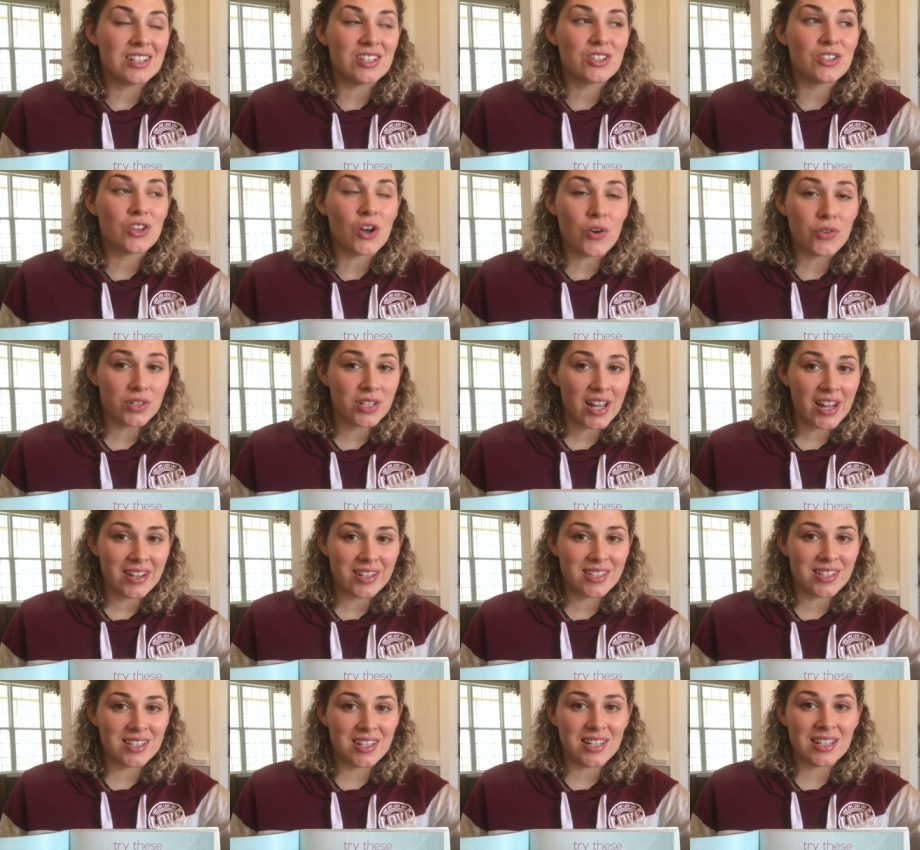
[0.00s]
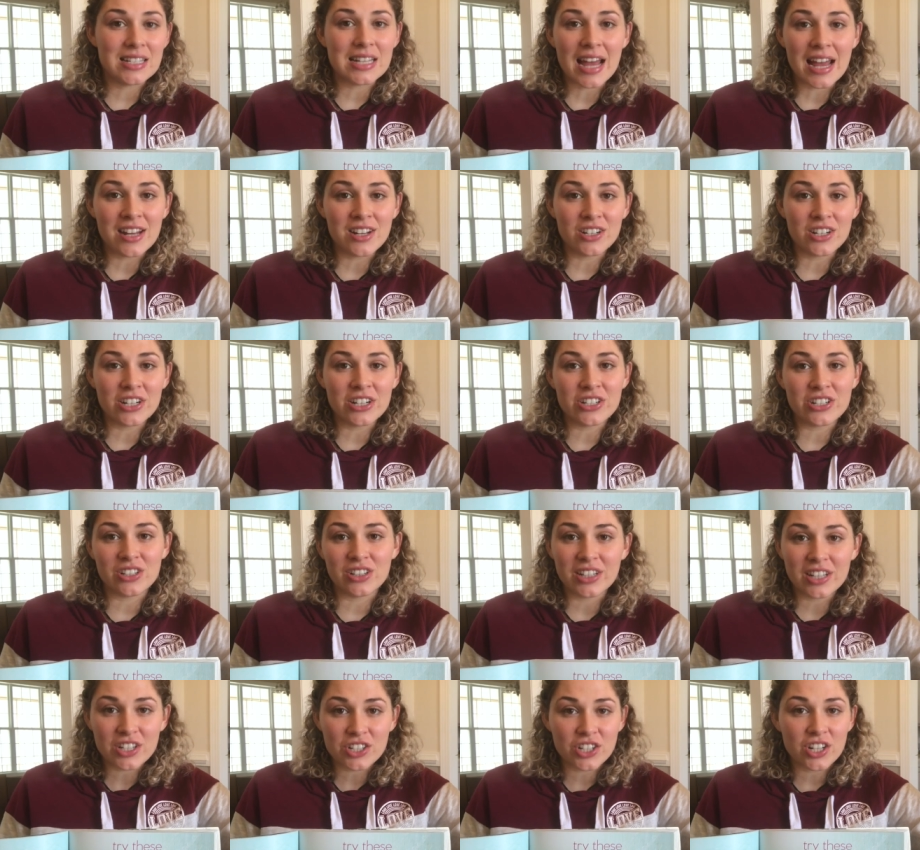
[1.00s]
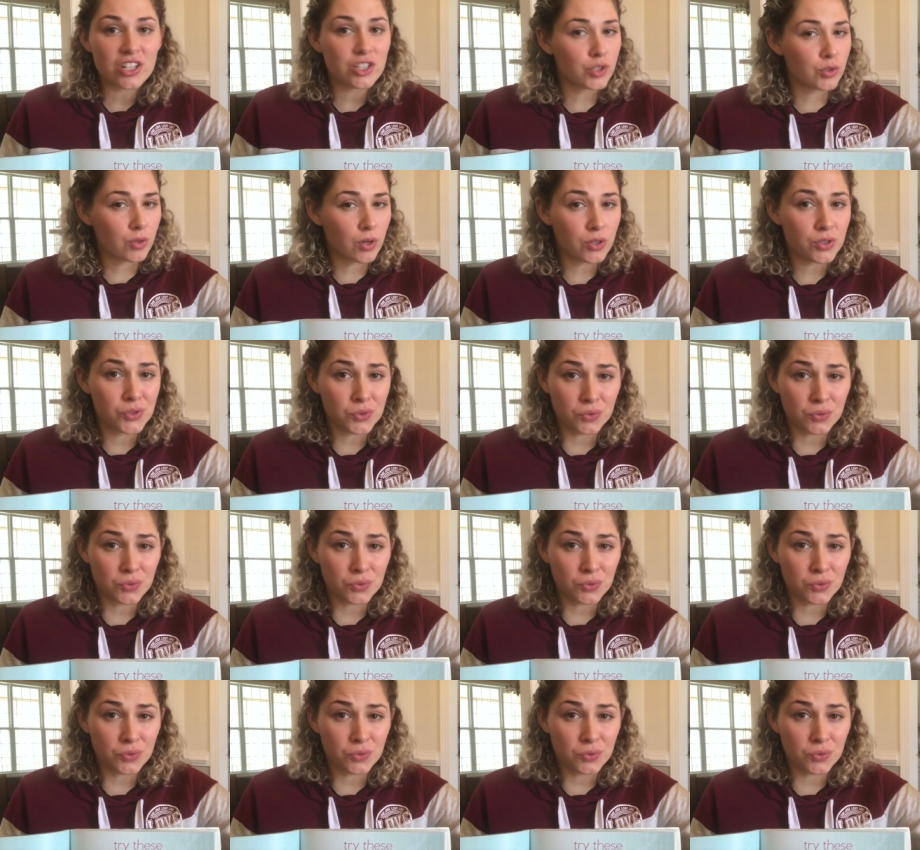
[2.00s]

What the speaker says: so tasty, tender, delicious, grows